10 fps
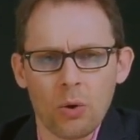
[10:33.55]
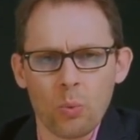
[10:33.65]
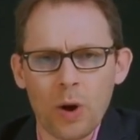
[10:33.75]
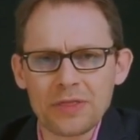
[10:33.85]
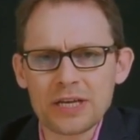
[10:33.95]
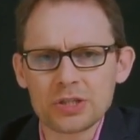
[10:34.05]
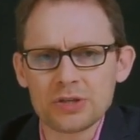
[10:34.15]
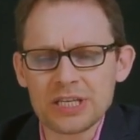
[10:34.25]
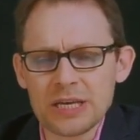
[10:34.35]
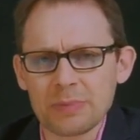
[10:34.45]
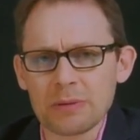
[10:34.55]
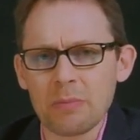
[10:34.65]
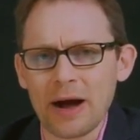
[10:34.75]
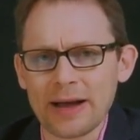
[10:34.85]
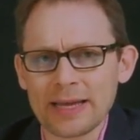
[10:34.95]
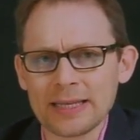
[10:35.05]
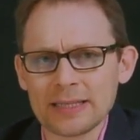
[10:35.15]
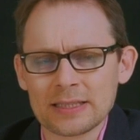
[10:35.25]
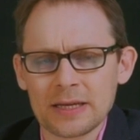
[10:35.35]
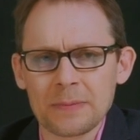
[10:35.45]
One thing to keep in
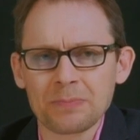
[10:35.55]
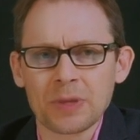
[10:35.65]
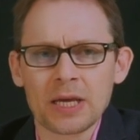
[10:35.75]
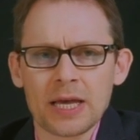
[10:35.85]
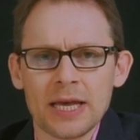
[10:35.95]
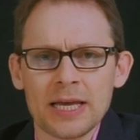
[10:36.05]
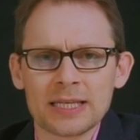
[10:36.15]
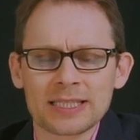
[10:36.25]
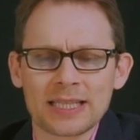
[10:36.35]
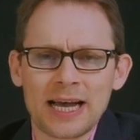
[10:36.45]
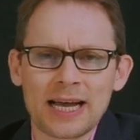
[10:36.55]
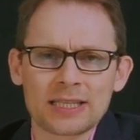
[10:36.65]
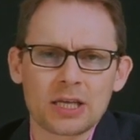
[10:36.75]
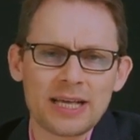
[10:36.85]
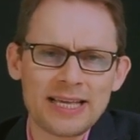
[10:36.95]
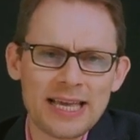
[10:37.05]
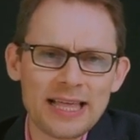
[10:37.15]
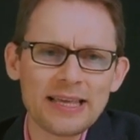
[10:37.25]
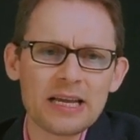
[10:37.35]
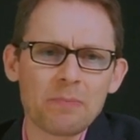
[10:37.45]
mind is that
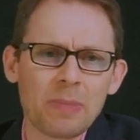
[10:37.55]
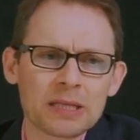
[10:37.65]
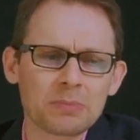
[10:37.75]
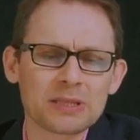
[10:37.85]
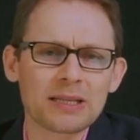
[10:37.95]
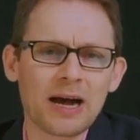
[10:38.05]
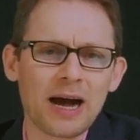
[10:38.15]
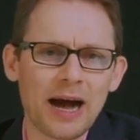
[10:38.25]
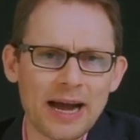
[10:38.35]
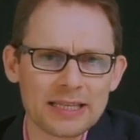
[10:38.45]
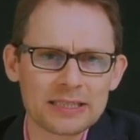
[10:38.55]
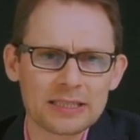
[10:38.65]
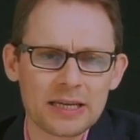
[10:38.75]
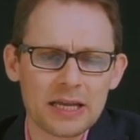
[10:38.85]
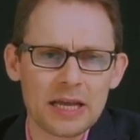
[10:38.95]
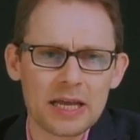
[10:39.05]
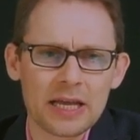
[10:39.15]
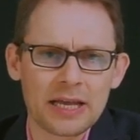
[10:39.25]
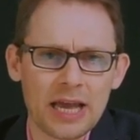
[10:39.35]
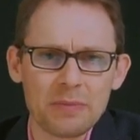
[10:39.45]
healing abutment height
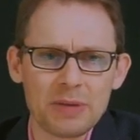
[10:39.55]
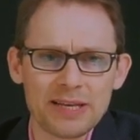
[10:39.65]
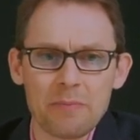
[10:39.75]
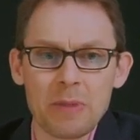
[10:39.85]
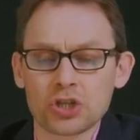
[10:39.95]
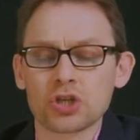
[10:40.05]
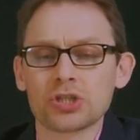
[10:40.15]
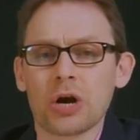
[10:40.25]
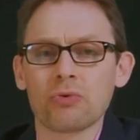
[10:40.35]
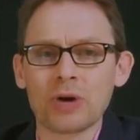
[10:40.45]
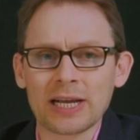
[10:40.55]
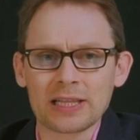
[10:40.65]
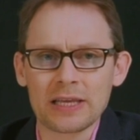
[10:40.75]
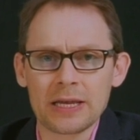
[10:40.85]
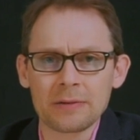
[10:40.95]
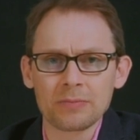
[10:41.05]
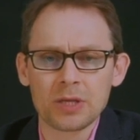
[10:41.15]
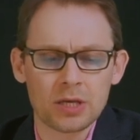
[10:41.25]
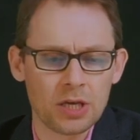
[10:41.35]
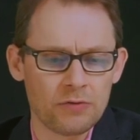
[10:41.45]
can be measured directly.
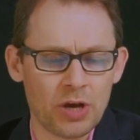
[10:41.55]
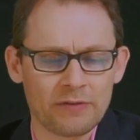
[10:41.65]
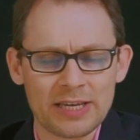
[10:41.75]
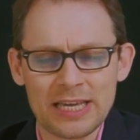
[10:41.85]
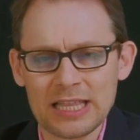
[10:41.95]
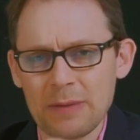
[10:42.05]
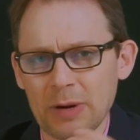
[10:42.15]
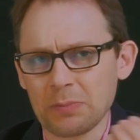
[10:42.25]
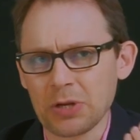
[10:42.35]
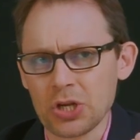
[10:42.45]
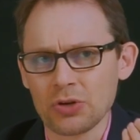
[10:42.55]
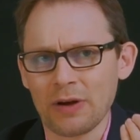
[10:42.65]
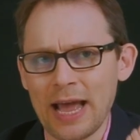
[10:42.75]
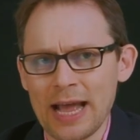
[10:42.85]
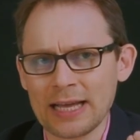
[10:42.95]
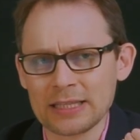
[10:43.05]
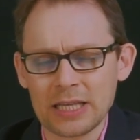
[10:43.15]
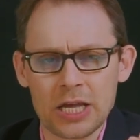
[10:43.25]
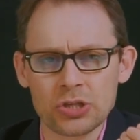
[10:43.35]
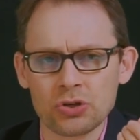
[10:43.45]
If you have a healing abutment in your hand
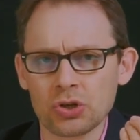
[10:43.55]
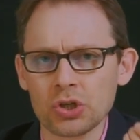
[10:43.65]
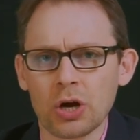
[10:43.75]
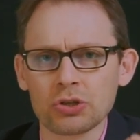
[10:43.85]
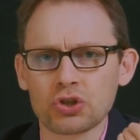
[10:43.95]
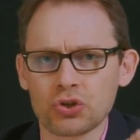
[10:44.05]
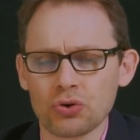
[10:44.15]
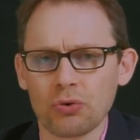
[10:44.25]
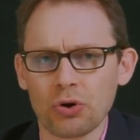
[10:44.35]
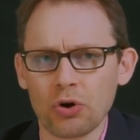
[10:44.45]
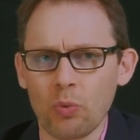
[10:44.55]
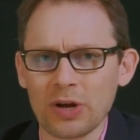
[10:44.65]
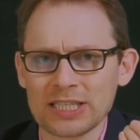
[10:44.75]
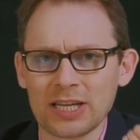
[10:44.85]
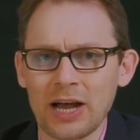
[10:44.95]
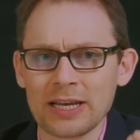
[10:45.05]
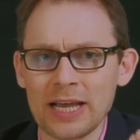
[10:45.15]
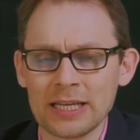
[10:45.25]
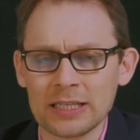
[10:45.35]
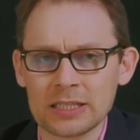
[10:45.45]
and you're not sure what its height
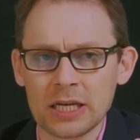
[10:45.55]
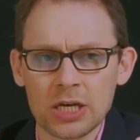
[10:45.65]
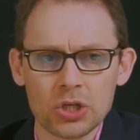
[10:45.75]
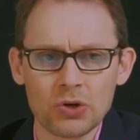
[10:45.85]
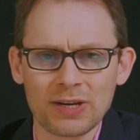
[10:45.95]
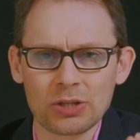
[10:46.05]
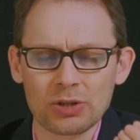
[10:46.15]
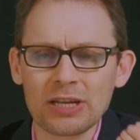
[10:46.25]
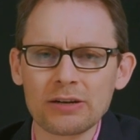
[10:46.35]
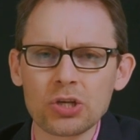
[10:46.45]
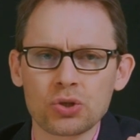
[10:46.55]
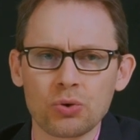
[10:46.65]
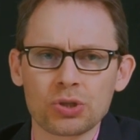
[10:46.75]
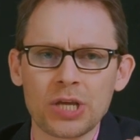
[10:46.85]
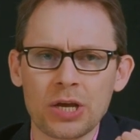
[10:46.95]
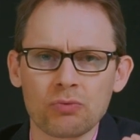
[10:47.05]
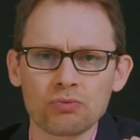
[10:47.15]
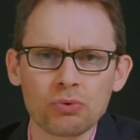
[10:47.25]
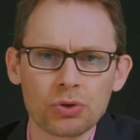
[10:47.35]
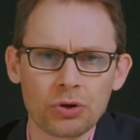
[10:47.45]
is, you can literally take a
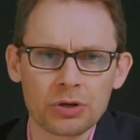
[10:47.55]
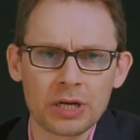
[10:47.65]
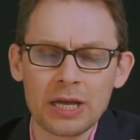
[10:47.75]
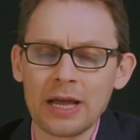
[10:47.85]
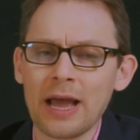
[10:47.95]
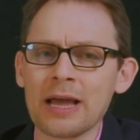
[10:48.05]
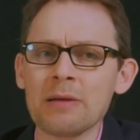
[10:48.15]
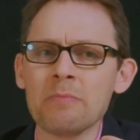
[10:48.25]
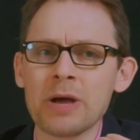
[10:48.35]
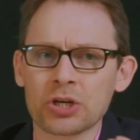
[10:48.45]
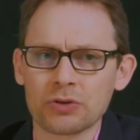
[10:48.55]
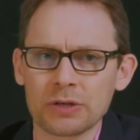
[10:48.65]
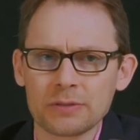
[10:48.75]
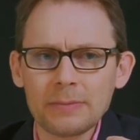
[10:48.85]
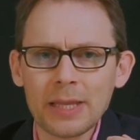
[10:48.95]
ruler and measure it.